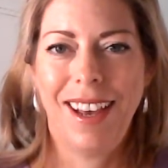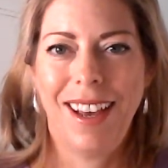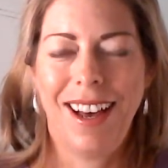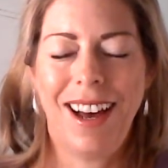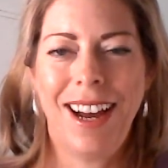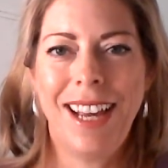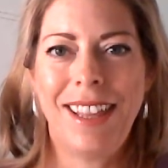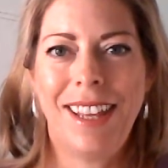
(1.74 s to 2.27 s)

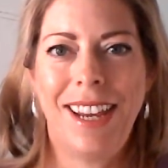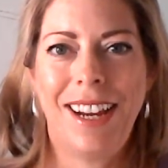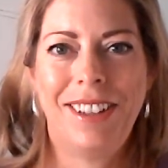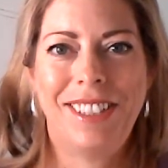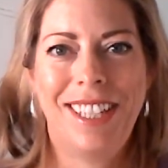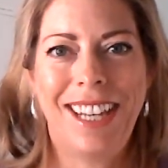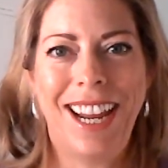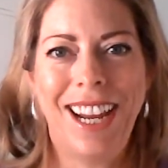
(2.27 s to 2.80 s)
Hi there.
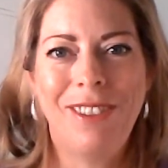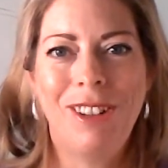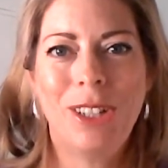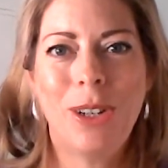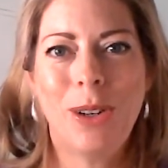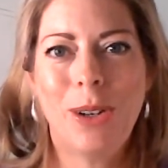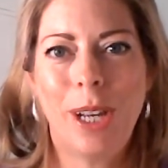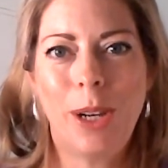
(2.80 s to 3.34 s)
Today we're
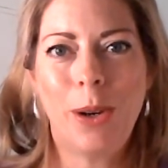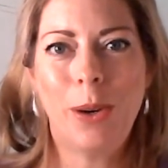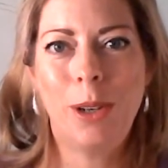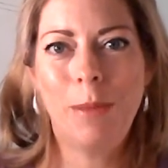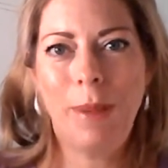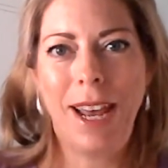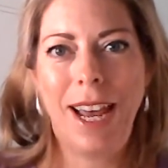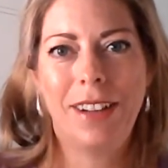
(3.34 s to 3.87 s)
talking all
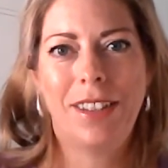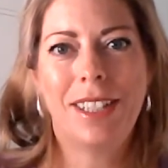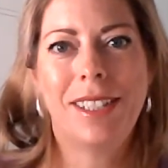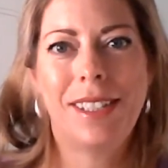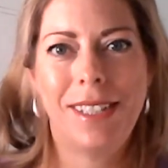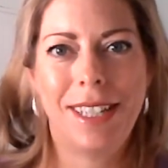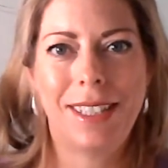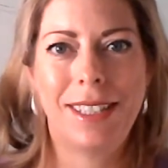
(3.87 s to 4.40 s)
about the
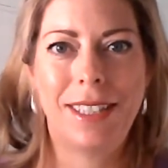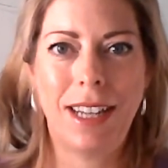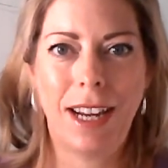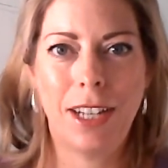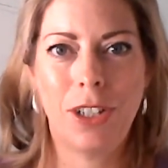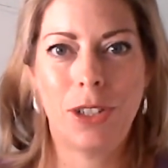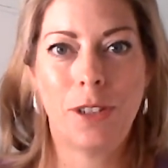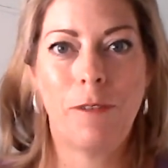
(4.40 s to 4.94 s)
6
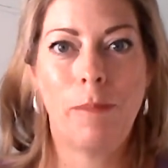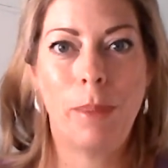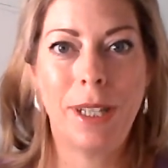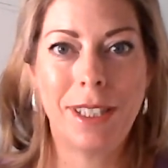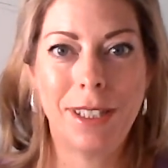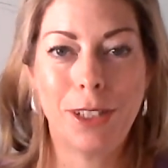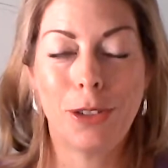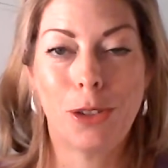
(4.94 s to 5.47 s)
stages of
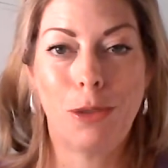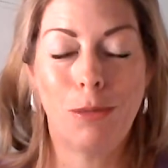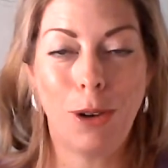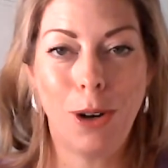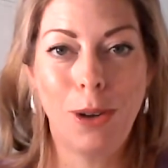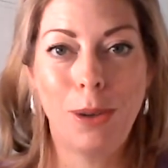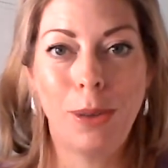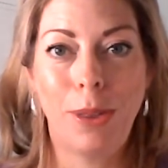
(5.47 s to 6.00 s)
business
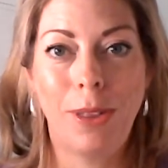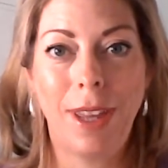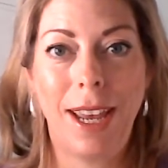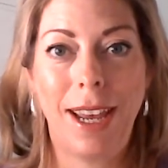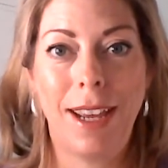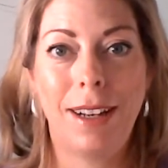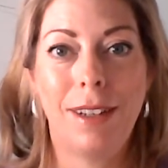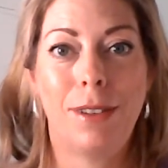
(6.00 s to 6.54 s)
growth
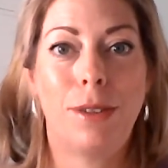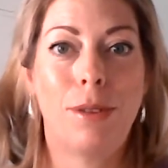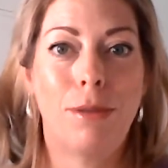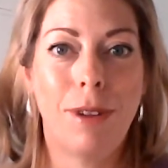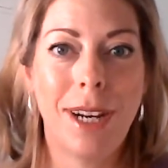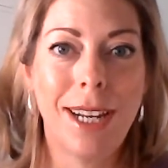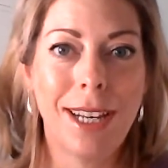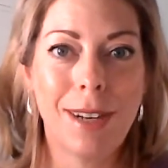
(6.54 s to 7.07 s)
and
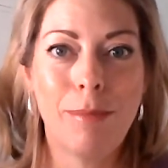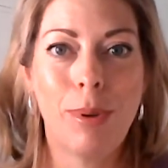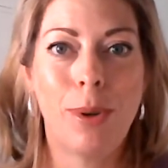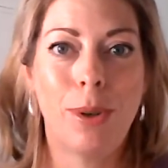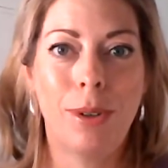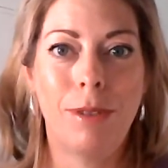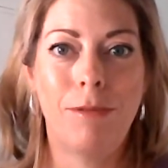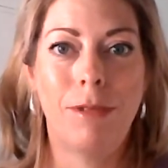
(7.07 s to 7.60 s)
3
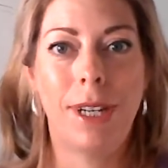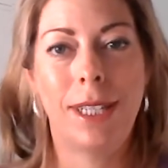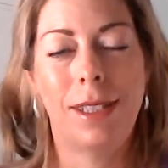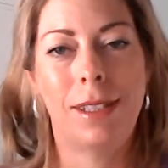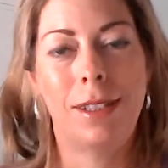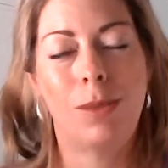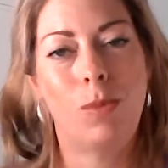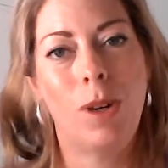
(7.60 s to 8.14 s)
important
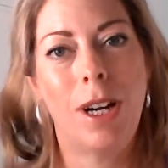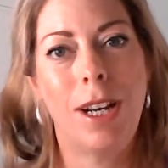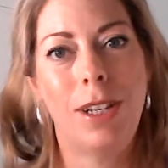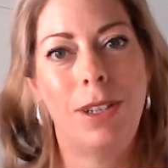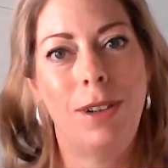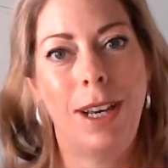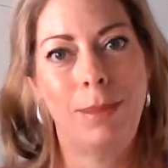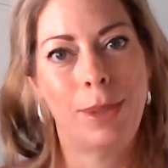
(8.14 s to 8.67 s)
reasons why
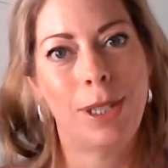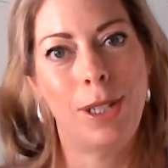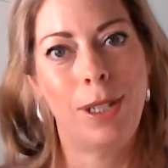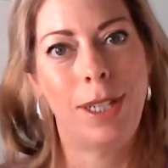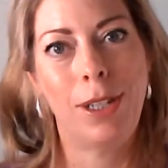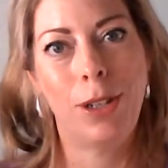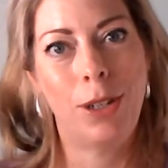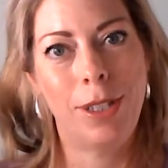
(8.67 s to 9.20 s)
you
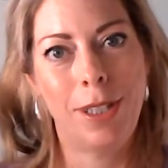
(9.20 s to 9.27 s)
absolutely